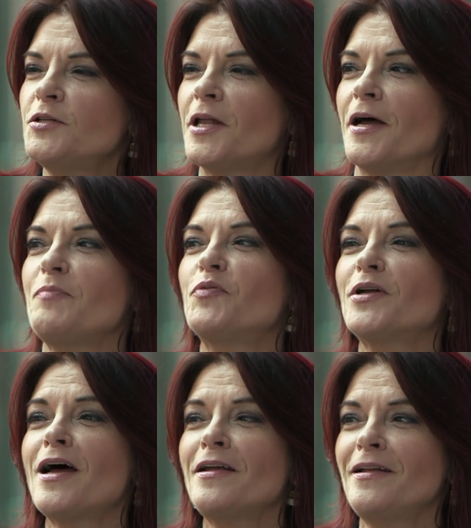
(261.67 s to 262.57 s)
did I
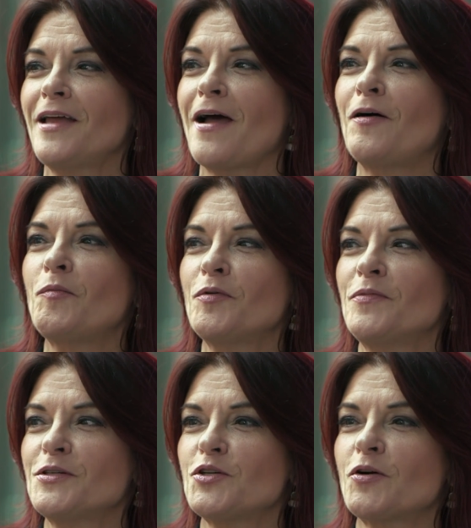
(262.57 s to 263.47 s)
put out an
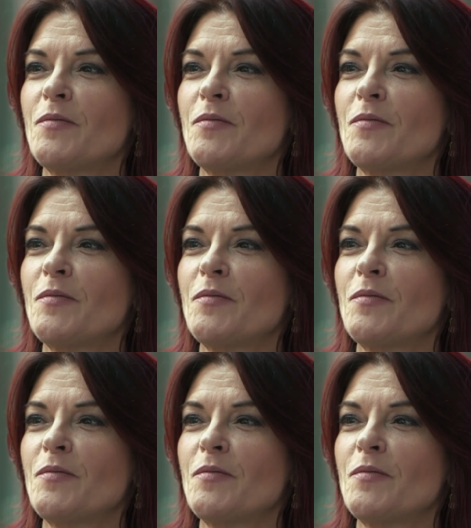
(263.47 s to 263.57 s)
album this year,